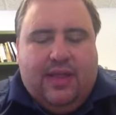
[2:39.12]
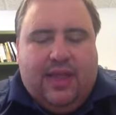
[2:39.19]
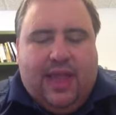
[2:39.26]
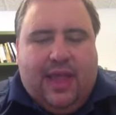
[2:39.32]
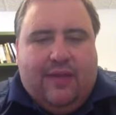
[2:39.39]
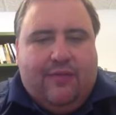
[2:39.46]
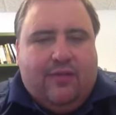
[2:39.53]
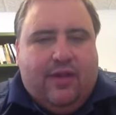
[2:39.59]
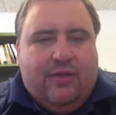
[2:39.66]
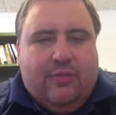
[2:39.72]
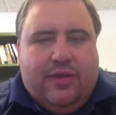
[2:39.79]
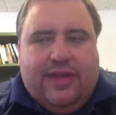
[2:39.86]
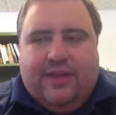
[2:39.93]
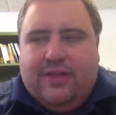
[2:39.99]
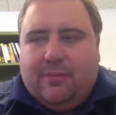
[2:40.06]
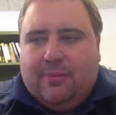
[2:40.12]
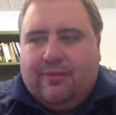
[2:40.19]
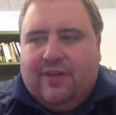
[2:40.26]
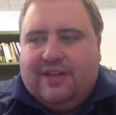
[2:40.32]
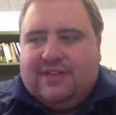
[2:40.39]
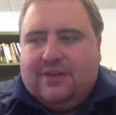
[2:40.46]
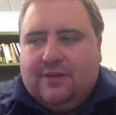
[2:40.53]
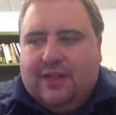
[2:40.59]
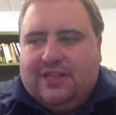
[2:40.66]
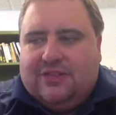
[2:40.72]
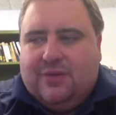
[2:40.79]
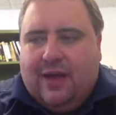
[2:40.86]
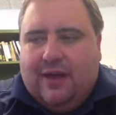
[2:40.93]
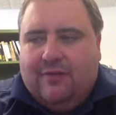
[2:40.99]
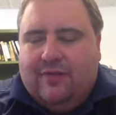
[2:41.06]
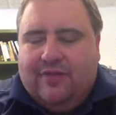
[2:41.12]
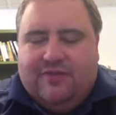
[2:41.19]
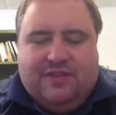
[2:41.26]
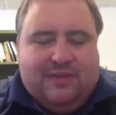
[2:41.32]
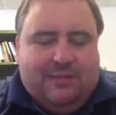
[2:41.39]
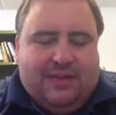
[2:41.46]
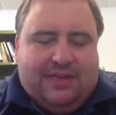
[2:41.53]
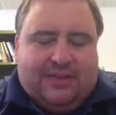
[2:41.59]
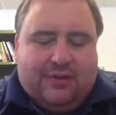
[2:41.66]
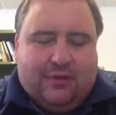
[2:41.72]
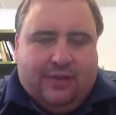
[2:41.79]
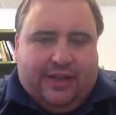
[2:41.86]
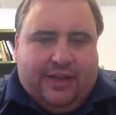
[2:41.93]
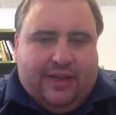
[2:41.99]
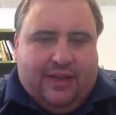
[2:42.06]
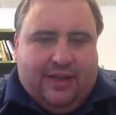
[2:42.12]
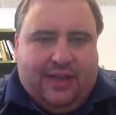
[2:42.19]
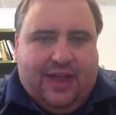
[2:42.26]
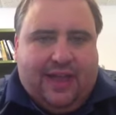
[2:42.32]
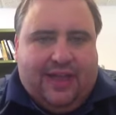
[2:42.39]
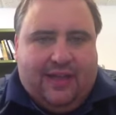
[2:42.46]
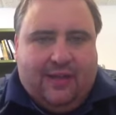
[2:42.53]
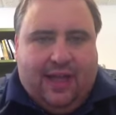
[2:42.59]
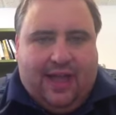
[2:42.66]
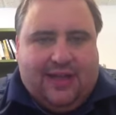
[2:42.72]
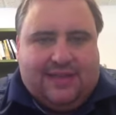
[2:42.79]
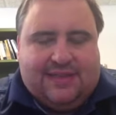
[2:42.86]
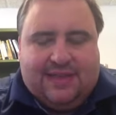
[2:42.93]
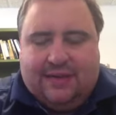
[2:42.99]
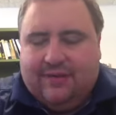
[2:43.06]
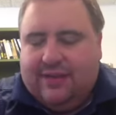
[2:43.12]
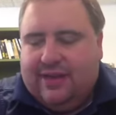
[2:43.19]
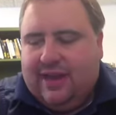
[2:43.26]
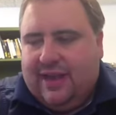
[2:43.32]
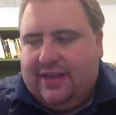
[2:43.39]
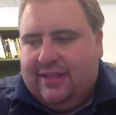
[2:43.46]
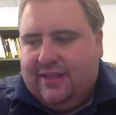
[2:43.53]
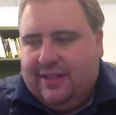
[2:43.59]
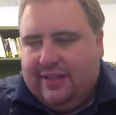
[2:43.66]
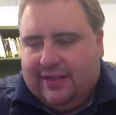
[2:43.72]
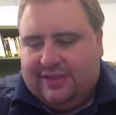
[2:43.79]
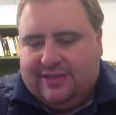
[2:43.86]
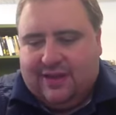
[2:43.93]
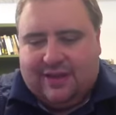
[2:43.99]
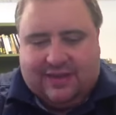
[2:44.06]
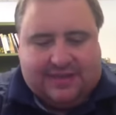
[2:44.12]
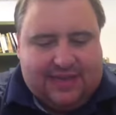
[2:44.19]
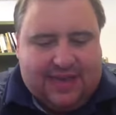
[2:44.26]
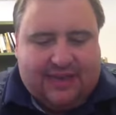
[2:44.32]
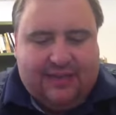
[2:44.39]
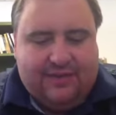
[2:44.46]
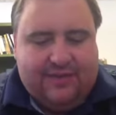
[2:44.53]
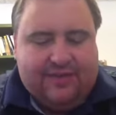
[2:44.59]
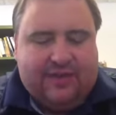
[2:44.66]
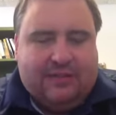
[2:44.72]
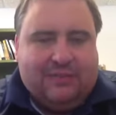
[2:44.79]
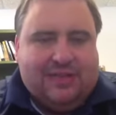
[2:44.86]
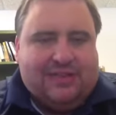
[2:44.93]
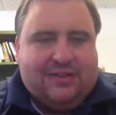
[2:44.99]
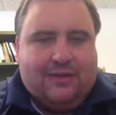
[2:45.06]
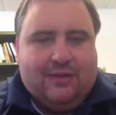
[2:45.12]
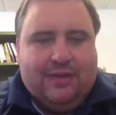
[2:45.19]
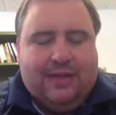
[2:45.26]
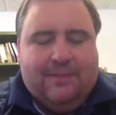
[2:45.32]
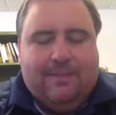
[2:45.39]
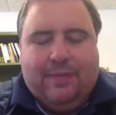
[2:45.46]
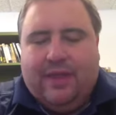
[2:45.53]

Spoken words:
every week the professor lets you out 15 minutes early, a night class, and every night lets you out exactly 15 minutes early.